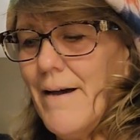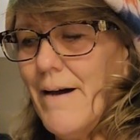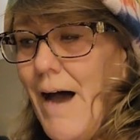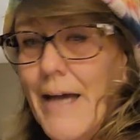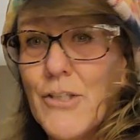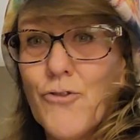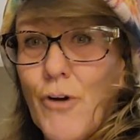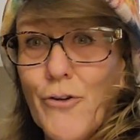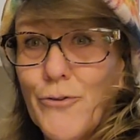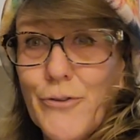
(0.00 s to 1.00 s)
I
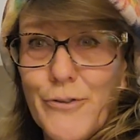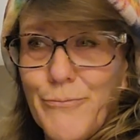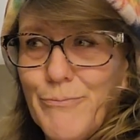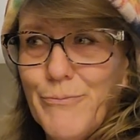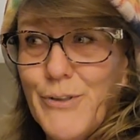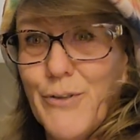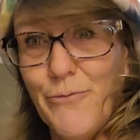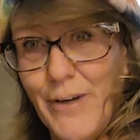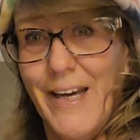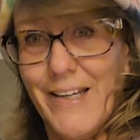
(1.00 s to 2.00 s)
struggled to
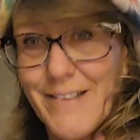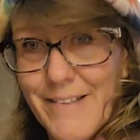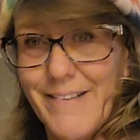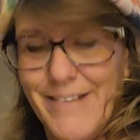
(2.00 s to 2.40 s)
fit.